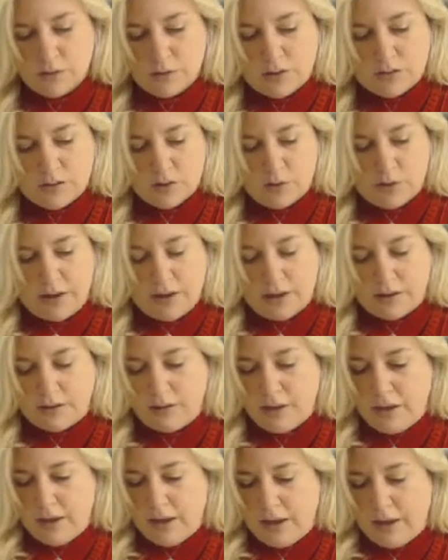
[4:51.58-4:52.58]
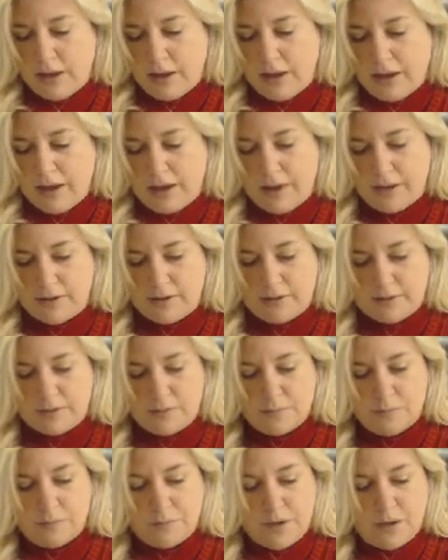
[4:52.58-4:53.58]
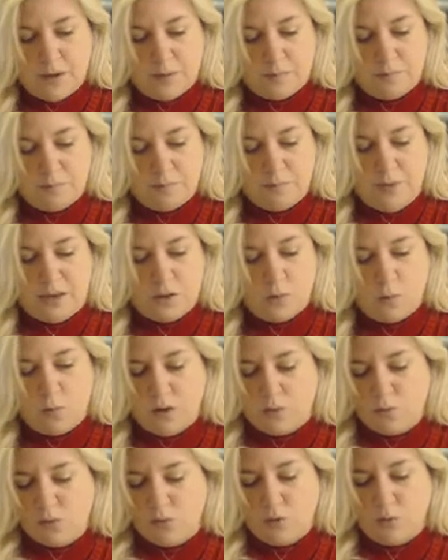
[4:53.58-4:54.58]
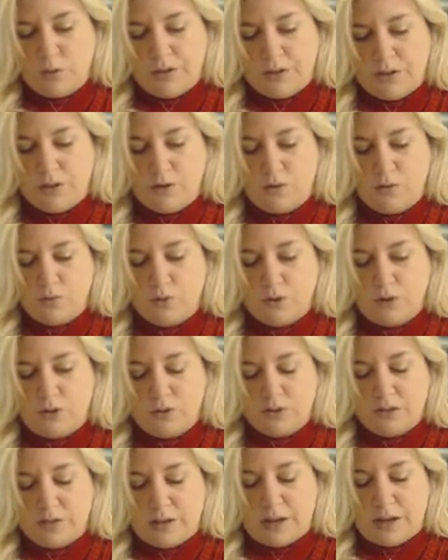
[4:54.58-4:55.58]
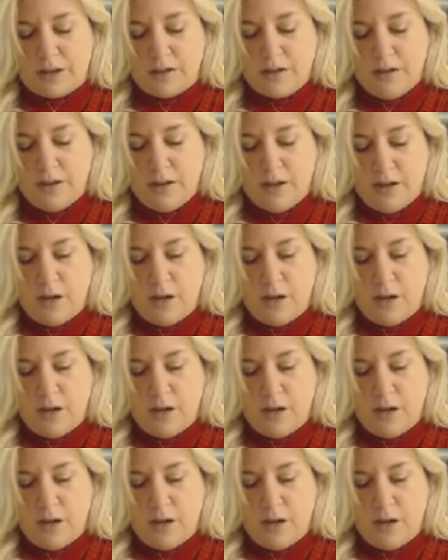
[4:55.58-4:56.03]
So let's go ahead and make one real quick here for you today.